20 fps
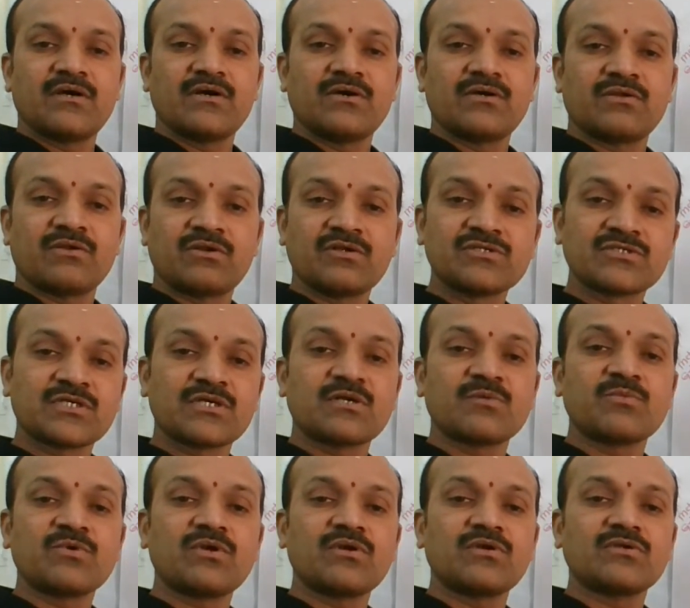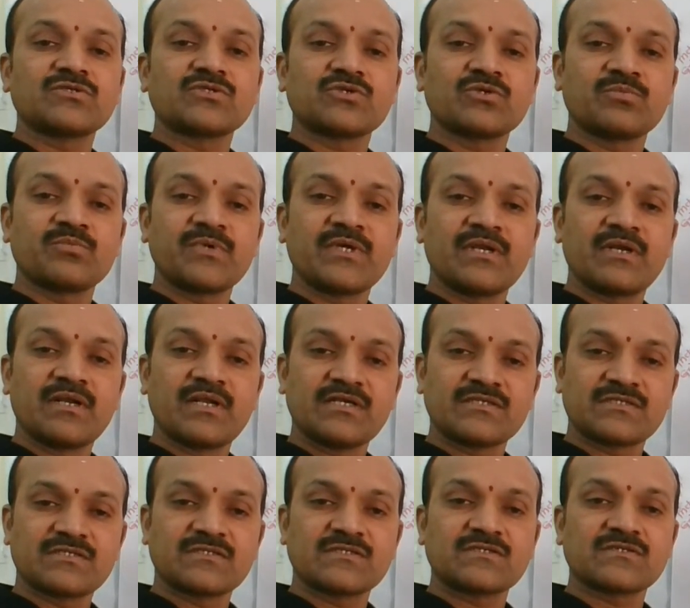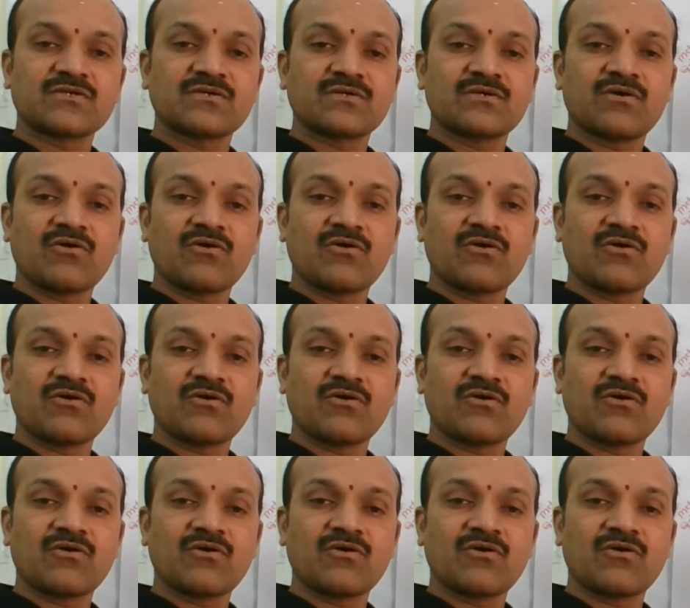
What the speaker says: reasonable, should be less